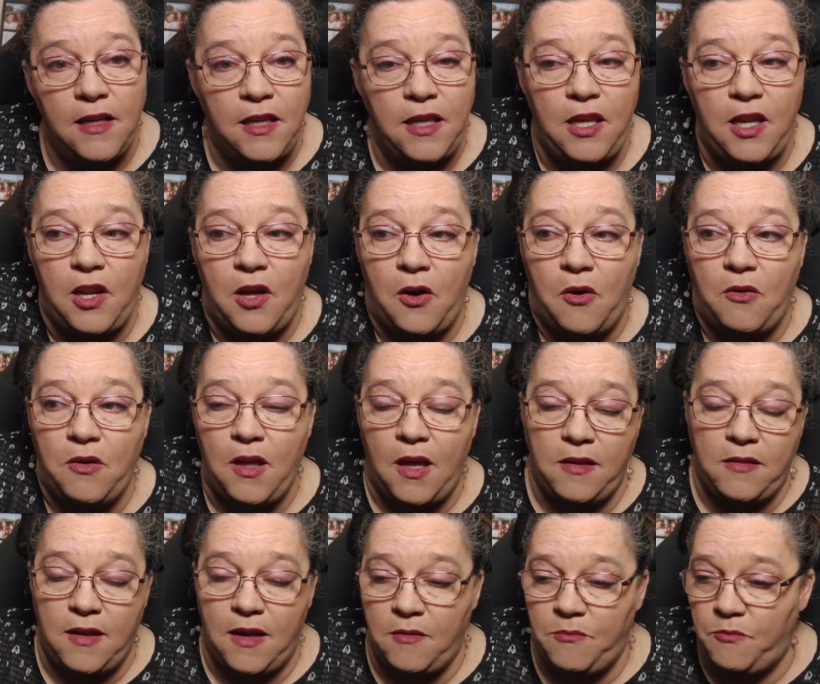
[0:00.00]

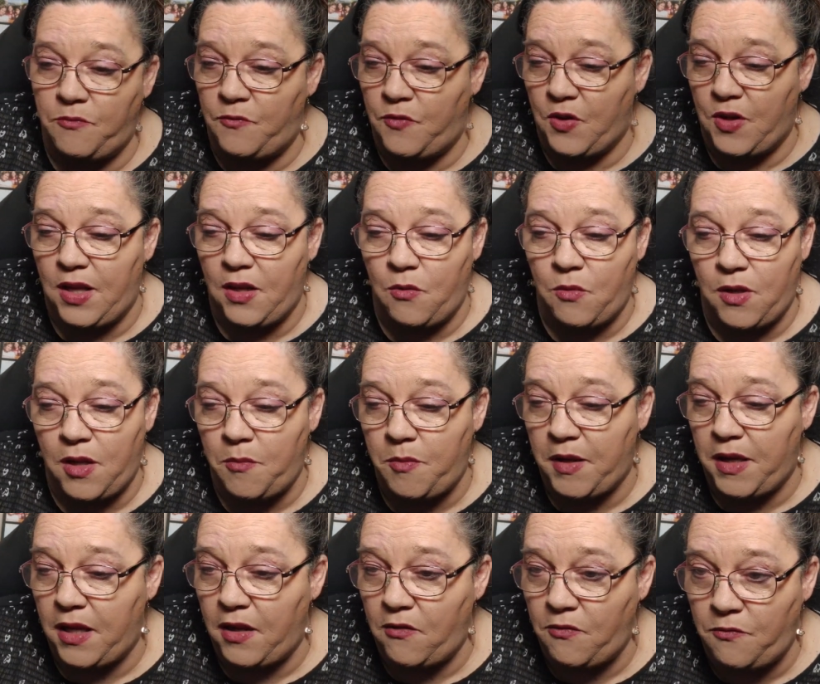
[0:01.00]
I forget what I
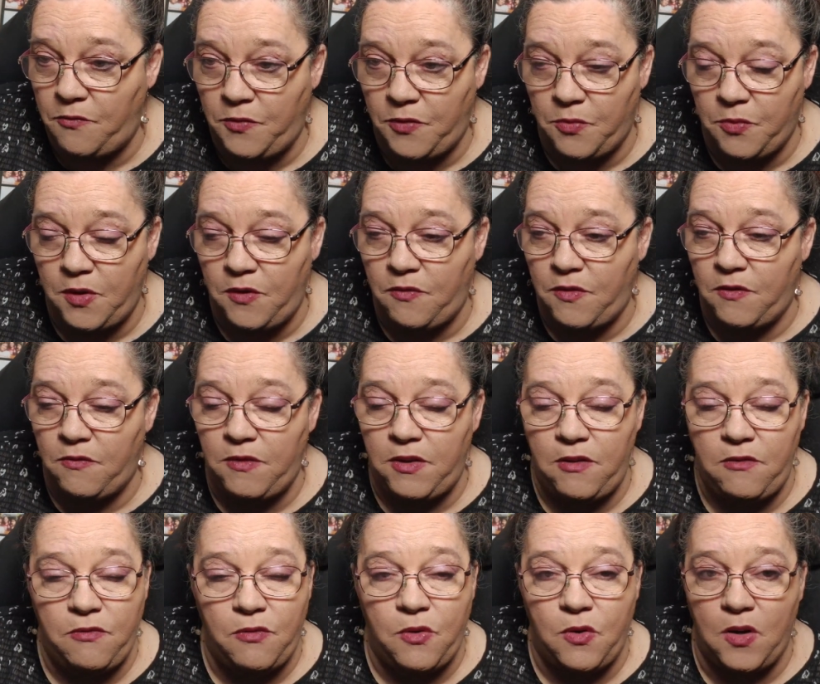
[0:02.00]
paid,
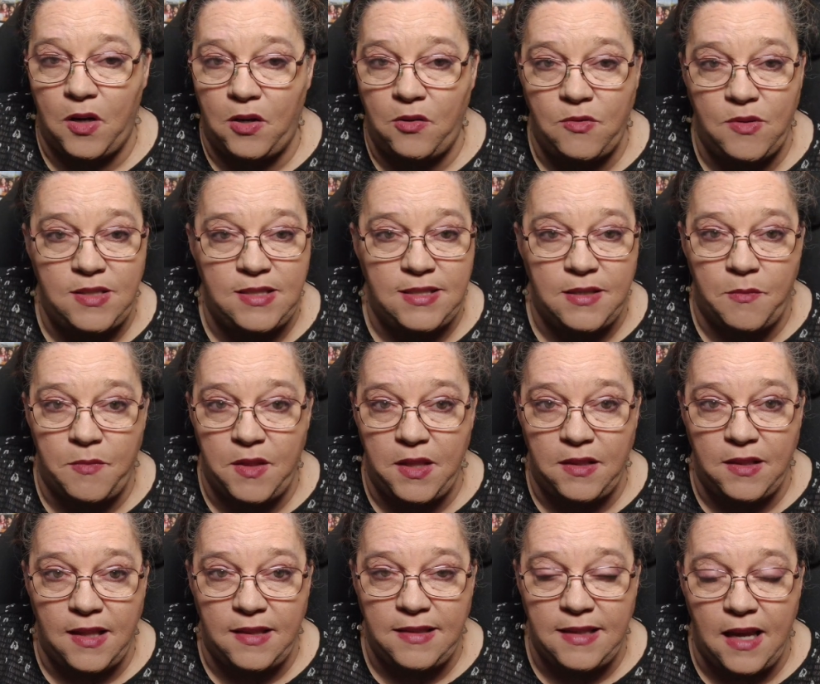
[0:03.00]
350, 400, something
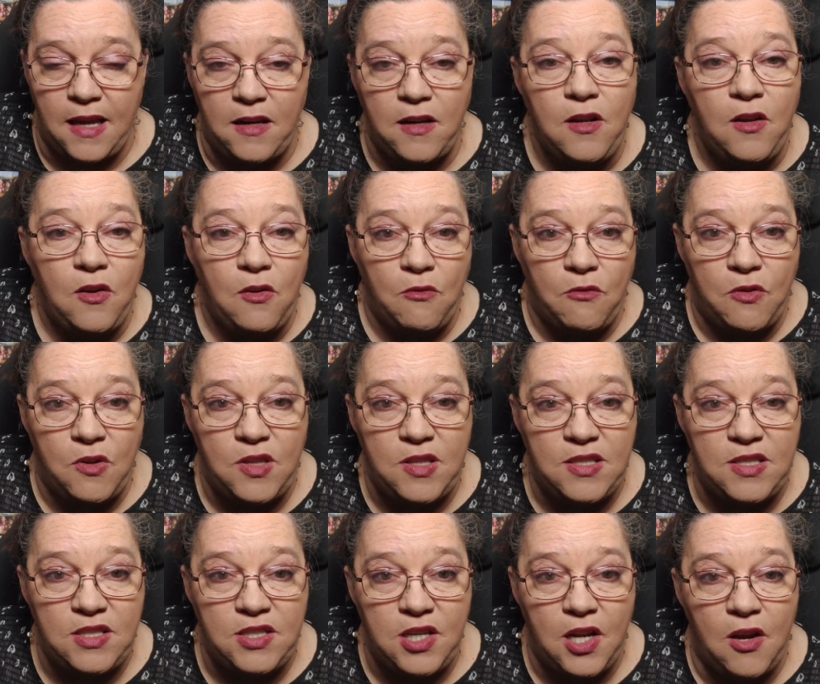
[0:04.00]
like that for
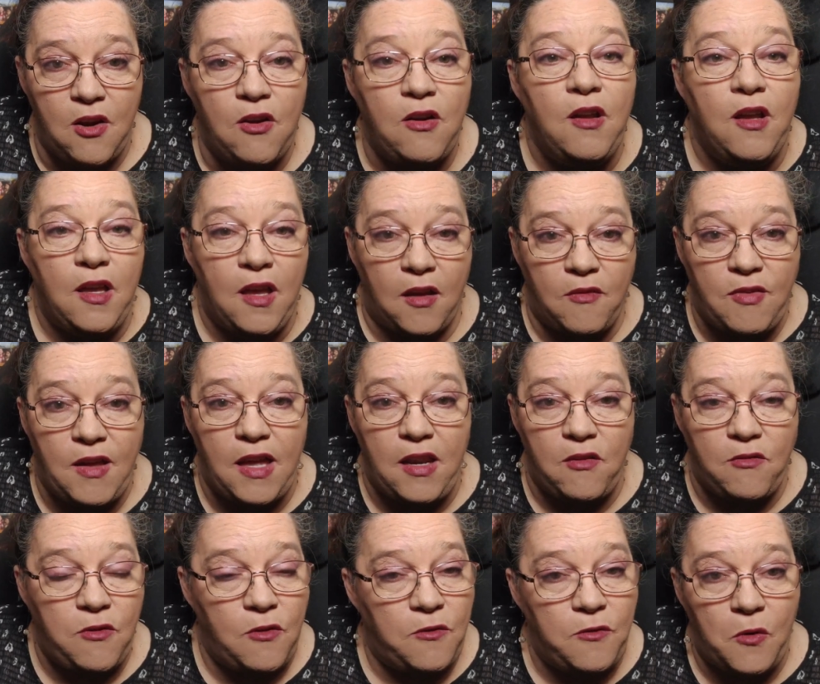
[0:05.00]
this chair. I've had
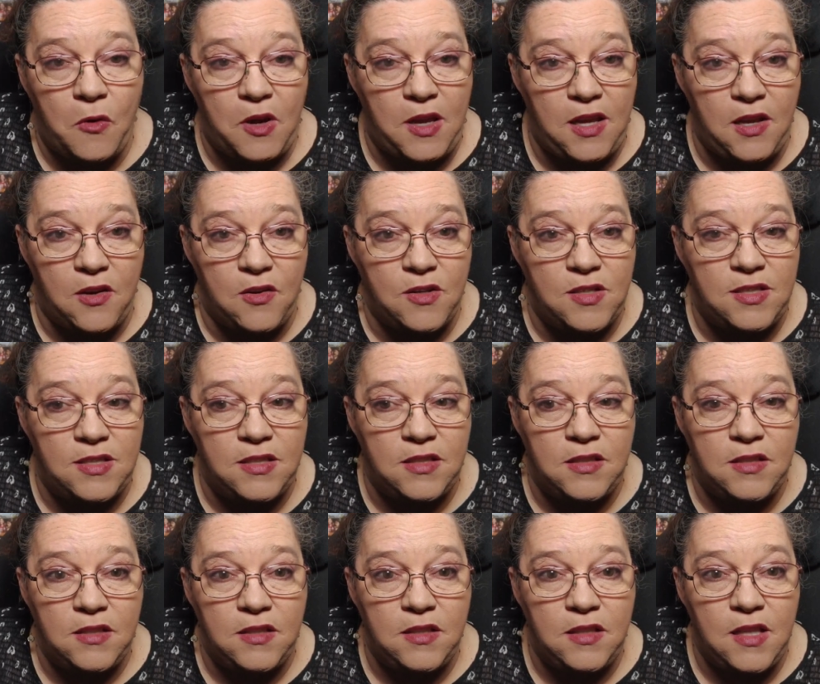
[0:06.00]
it for 4 years,
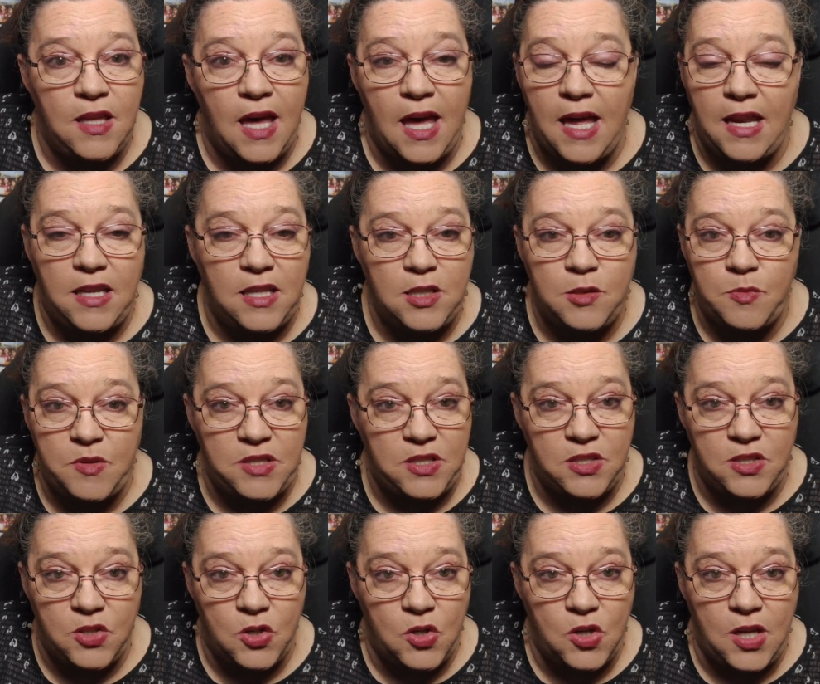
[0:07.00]
and it's been
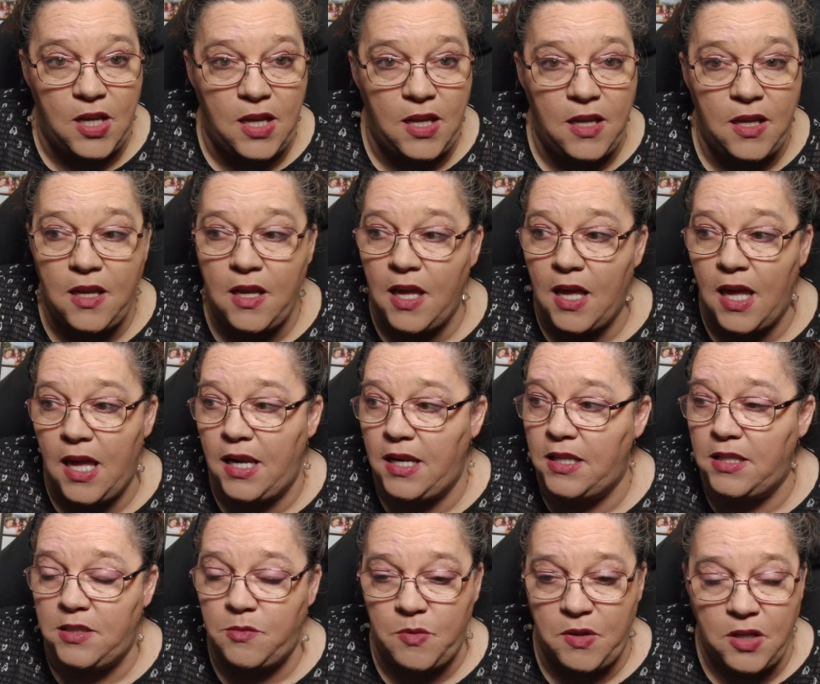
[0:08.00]
sturdy and
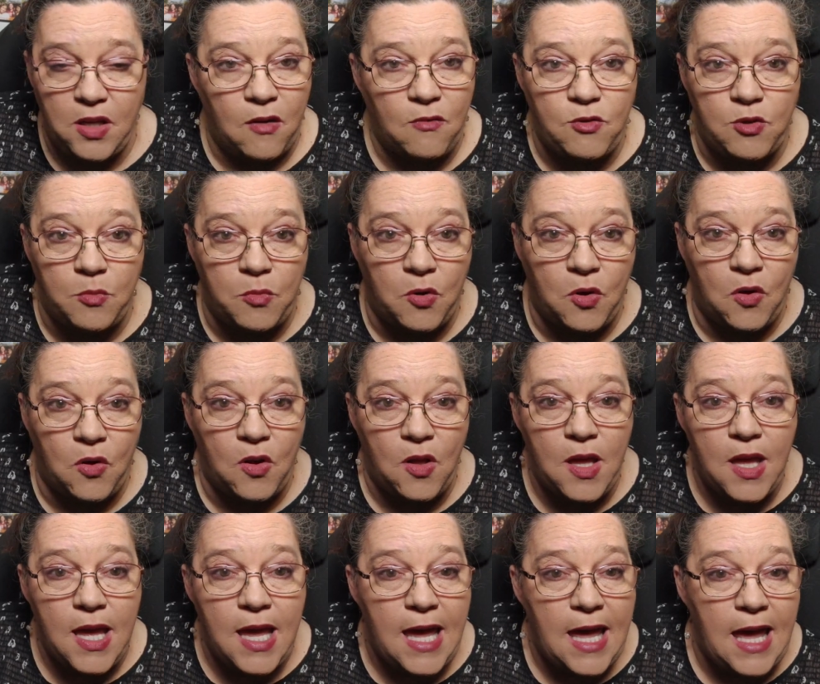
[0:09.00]
it's been comfortable,
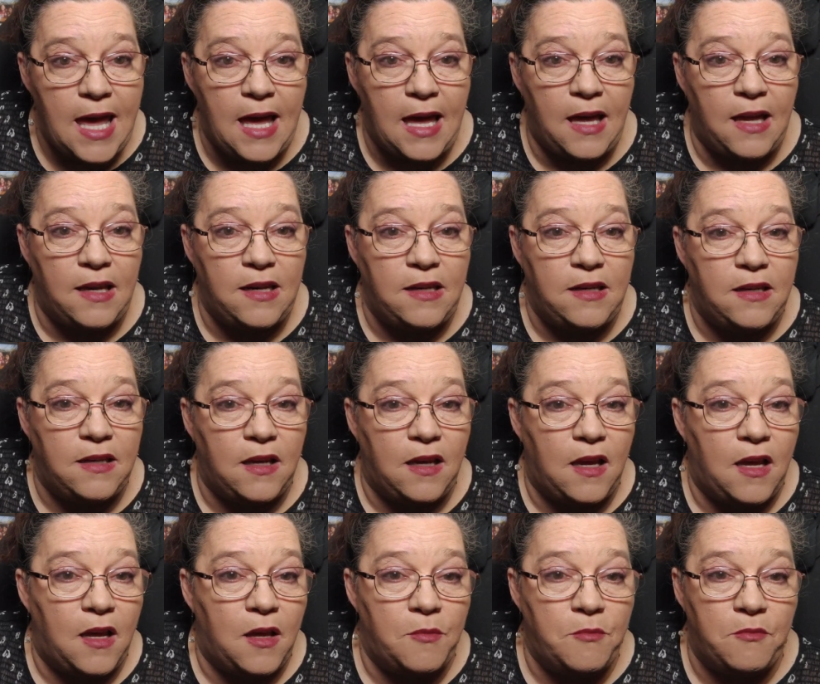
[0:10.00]
and
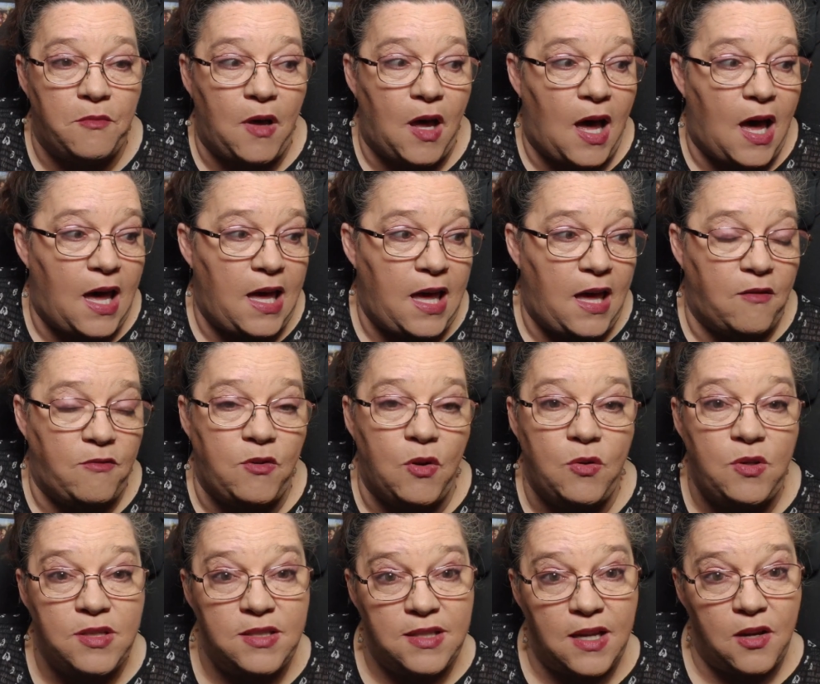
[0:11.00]
I have no
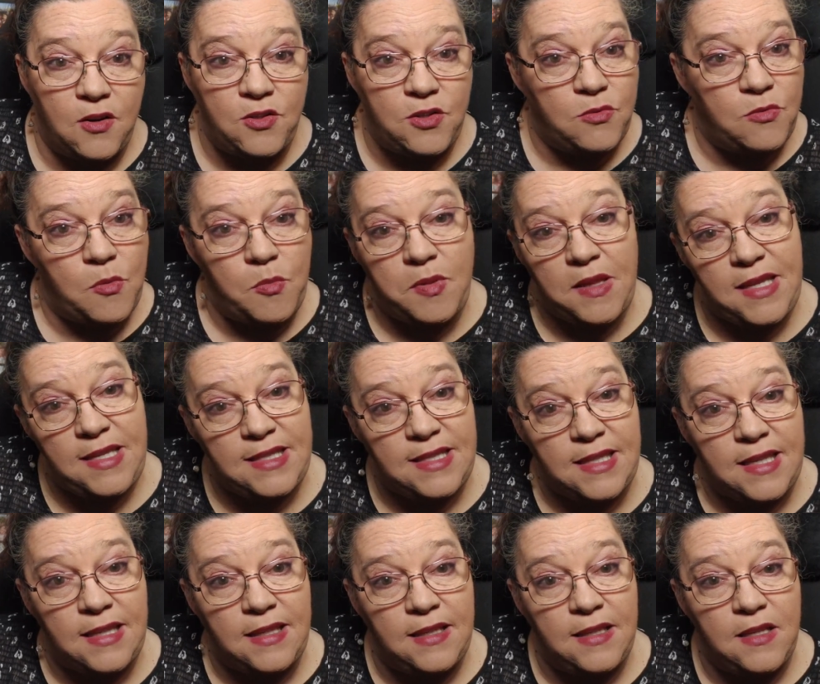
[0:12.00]
desire to replace
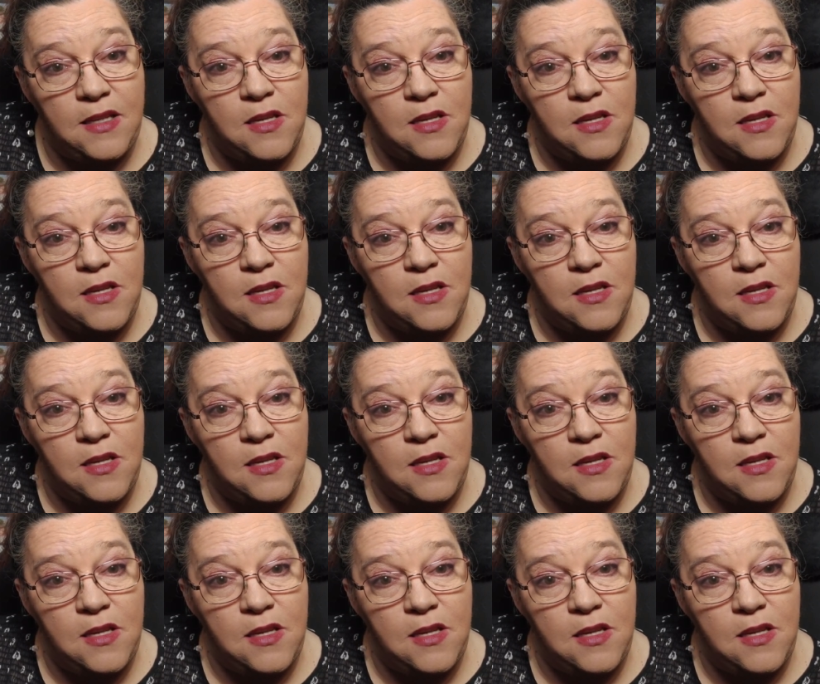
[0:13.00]
it.